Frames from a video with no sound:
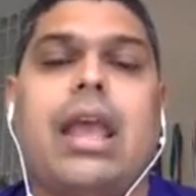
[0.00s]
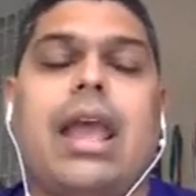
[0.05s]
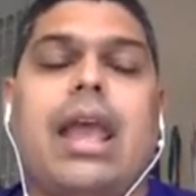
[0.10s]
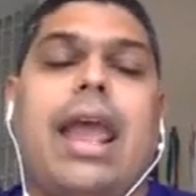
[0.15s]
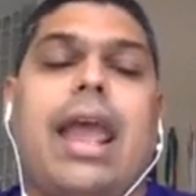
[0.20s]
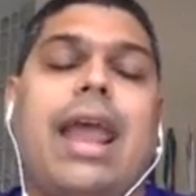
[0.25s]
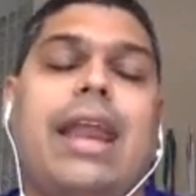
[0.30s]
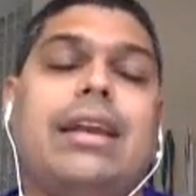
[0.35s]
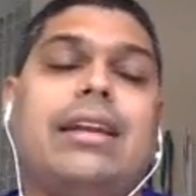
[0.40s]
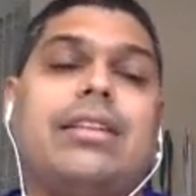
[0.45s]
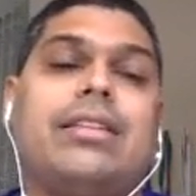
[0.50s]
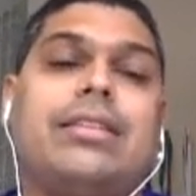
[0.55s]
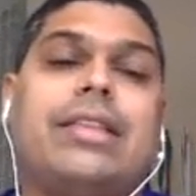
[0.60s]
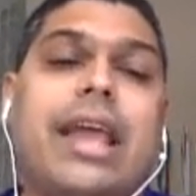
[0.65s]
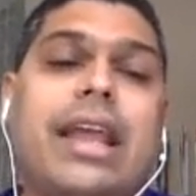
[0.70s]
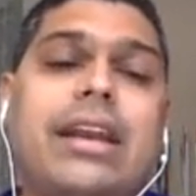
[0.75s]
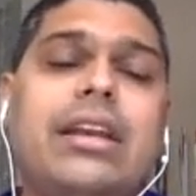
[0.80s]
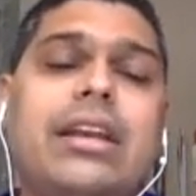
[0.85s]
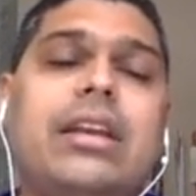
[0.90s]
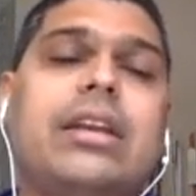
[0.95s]
And
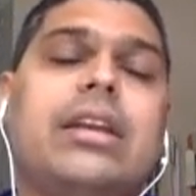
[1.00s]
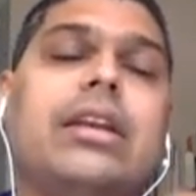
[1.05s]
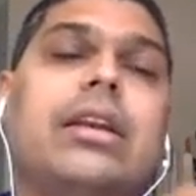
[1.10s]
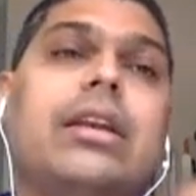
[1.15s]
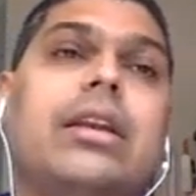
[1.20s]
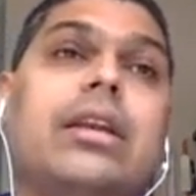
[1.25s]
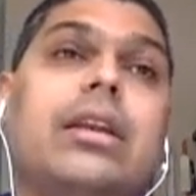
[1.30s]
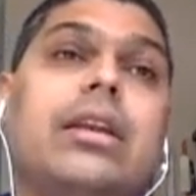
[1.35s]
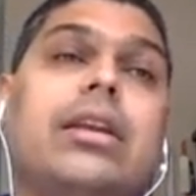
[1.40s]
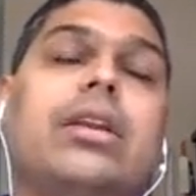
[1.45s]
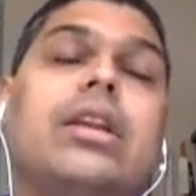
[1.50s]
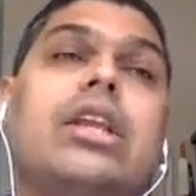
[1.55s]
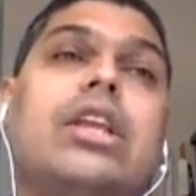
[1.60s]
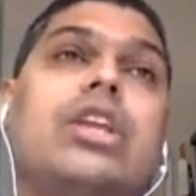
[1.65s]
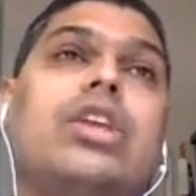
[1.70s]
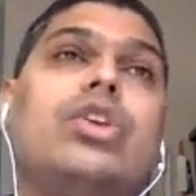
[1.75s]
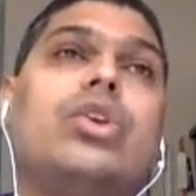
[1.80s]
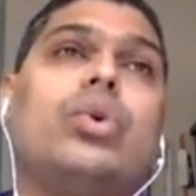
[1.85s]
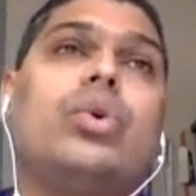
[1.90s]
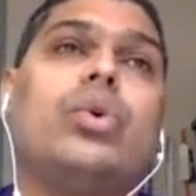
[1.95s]
then
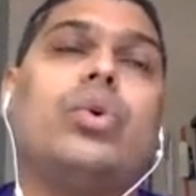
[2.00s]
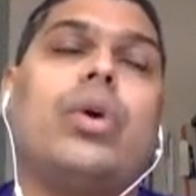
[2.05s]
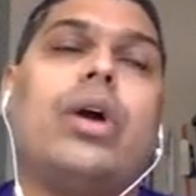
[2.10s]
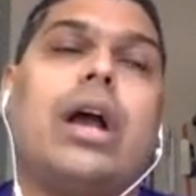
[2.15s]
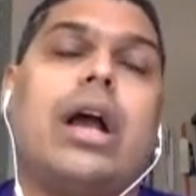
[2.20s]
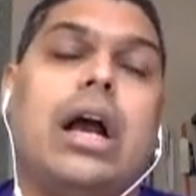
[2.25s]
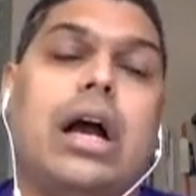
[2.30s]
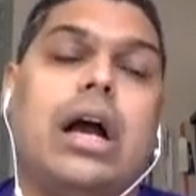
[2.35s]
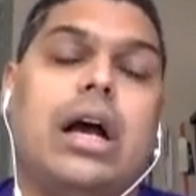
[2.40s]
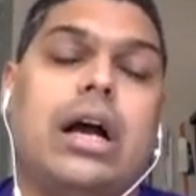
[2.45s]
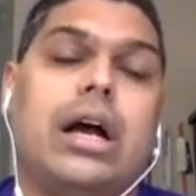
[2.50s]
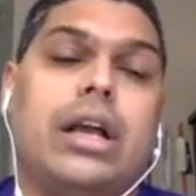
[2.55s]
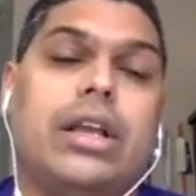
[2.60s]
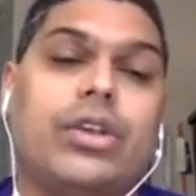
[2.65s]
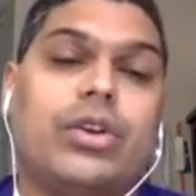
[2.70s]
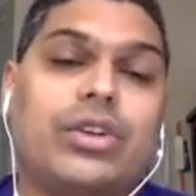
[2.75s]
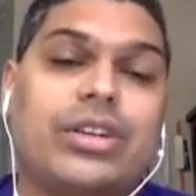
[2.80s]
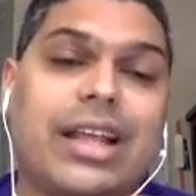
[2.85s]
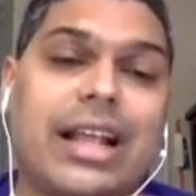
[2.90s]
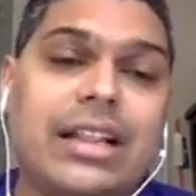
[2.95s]
you uh,
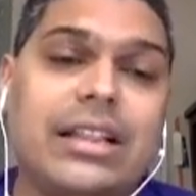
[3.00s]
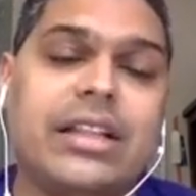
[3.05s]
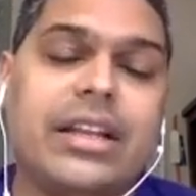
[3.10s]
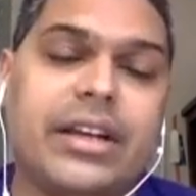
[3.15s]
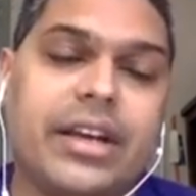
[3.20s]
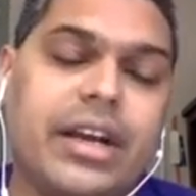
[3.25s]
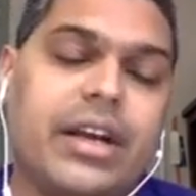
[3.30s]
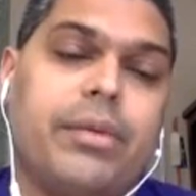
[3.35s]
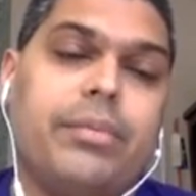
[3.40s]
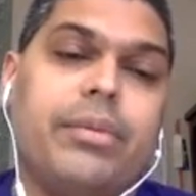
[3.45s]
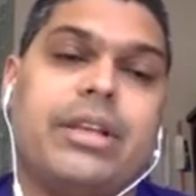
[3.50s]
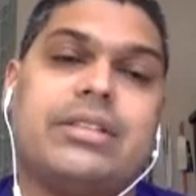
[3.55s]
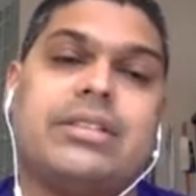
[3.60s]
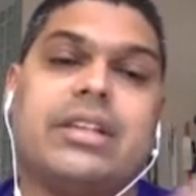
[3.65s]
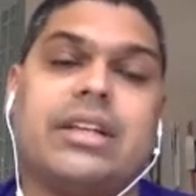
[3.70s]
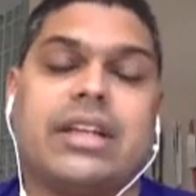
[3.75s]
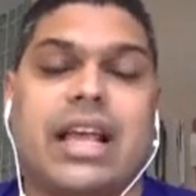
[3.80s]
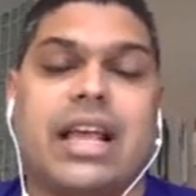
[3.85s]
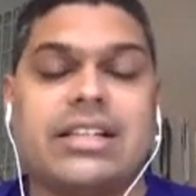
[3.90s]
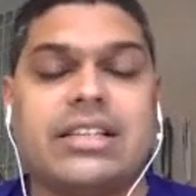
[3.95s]
you tell the database
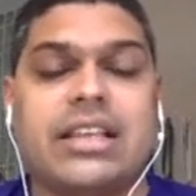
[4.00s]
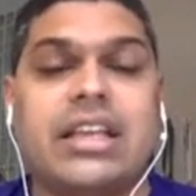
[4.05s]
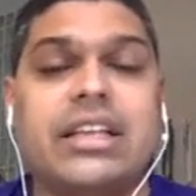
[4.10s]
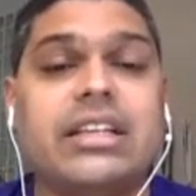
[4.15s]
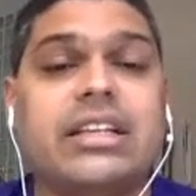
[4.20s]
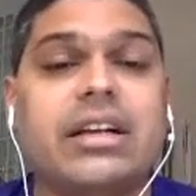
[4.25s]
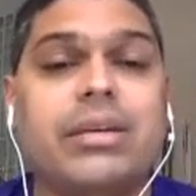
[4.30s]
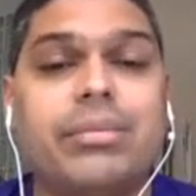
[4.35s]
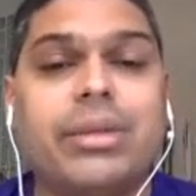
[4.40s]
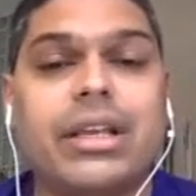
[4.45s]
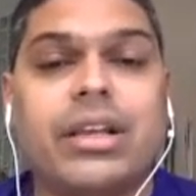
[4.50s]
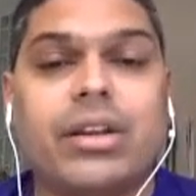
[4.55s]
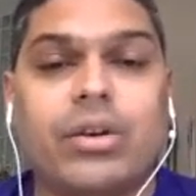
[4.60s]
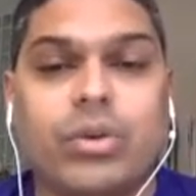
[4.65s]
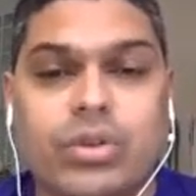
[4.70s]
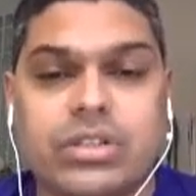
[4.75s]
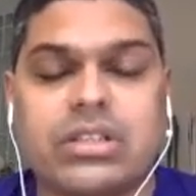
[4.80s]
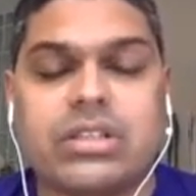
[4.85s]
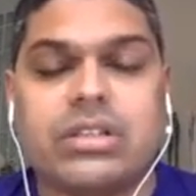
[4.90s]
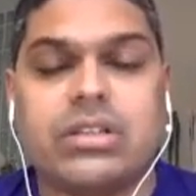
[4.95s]
that as incoming
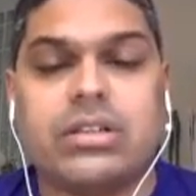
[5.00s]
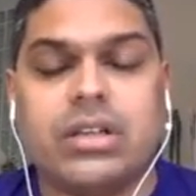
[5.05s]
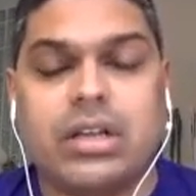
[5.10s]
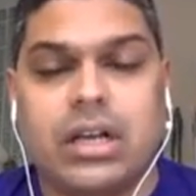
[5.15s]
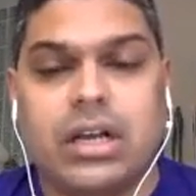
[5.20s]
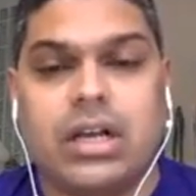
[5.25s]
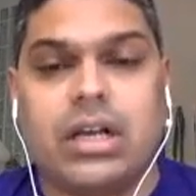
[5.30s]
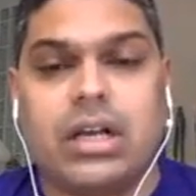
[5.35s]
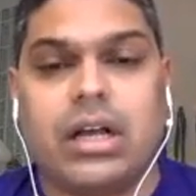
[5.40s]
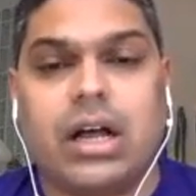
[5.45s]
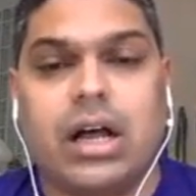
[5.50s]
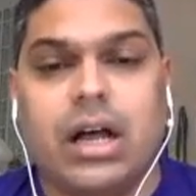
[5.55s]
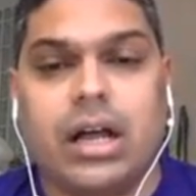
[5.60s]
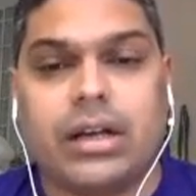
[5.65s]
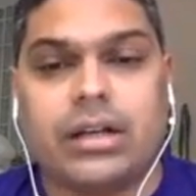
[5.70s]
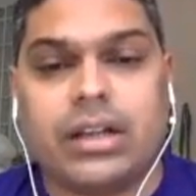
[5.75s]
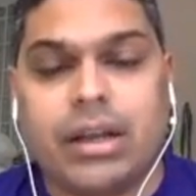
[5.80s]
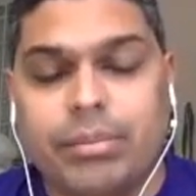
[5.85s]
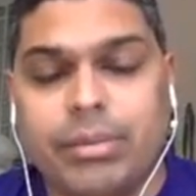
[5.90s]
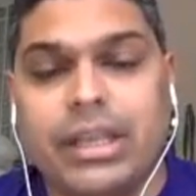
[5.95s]
rows uh, are
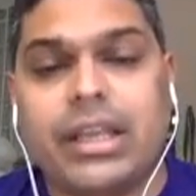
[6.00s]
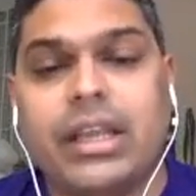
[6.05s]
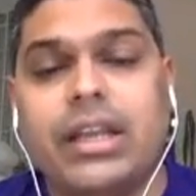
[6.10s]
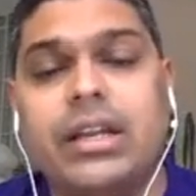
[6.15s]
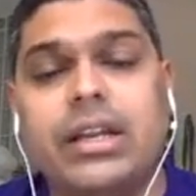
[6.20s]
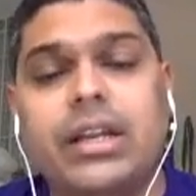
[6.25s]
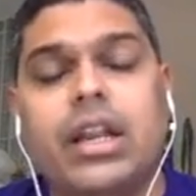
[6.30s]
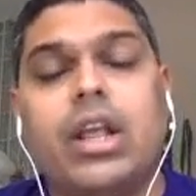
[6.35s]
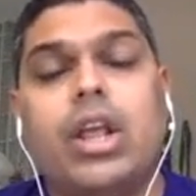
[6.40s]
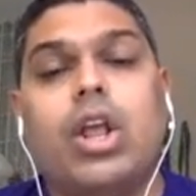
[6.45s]
coming in,